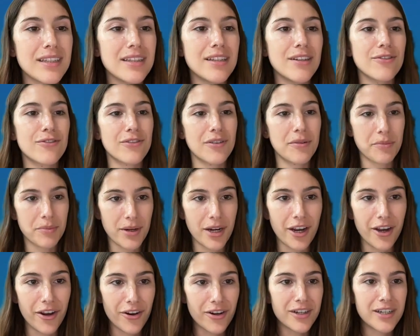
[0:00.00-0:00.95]
different
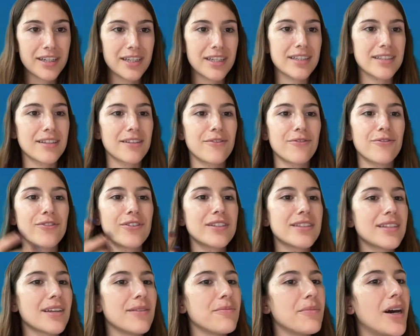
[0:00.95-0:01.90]
priorities.
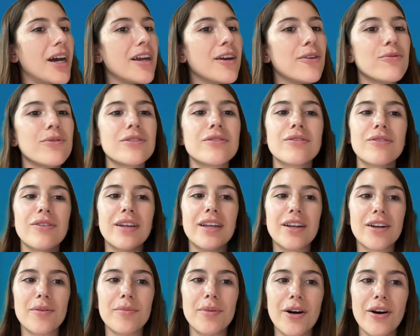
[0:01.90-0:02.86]
First-time buyer wants to
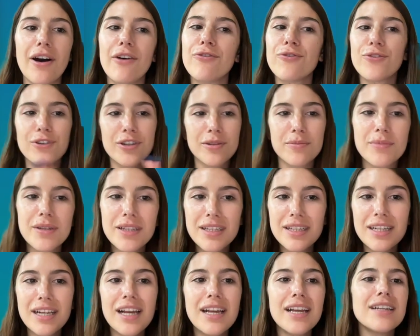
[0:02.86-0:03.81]
hear about
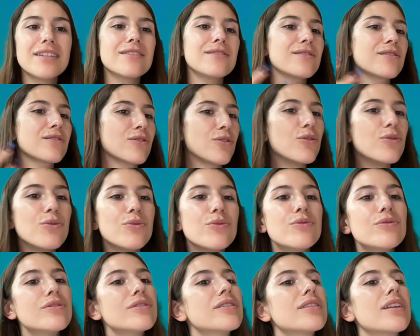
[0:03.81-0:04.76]
affordability,
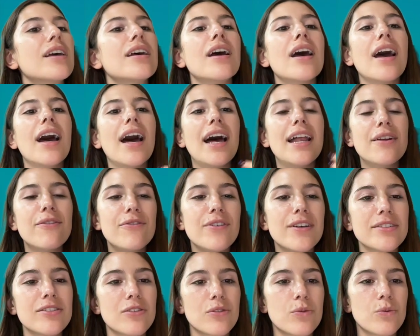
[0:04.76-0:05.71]
schools. An
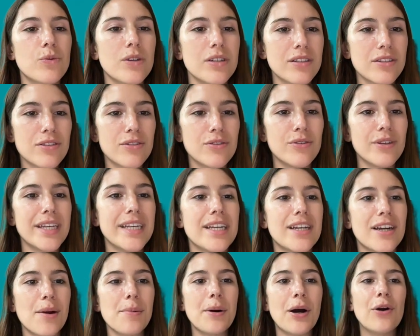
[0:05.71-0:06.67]
investor wants to
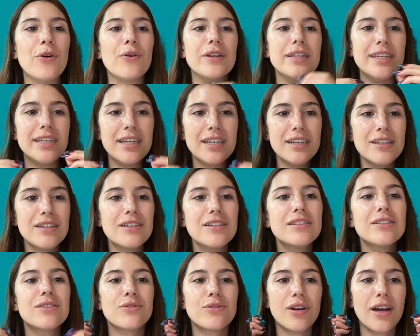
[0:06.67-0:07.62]
hear about
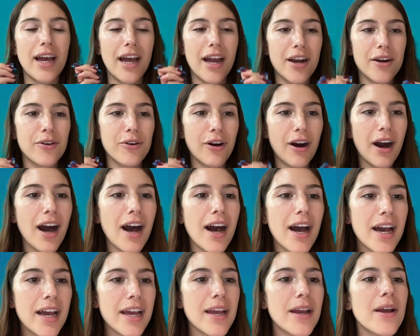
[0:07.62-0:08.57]
yield,
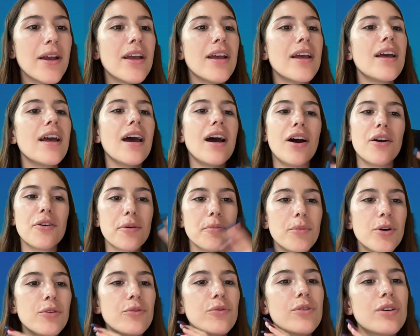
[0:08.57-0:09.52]
ROI. A
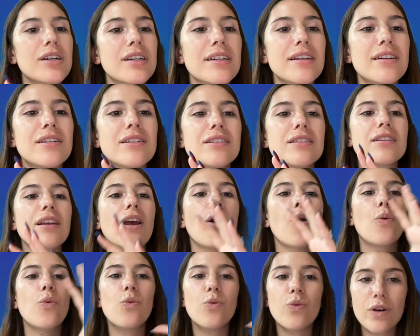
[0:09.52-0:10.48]
remote worker
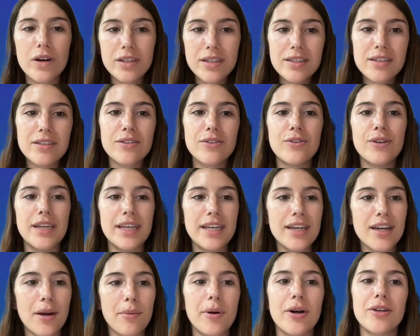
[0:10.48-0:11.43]
wants to
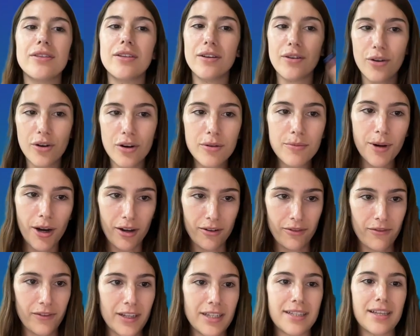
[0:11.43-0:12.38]
hear about the home
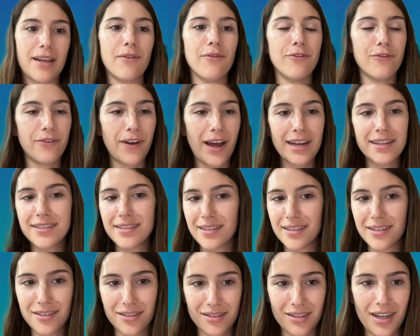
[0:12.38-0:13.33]
office and fast
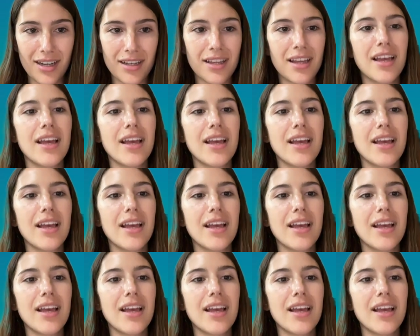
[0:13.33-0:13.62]
internet.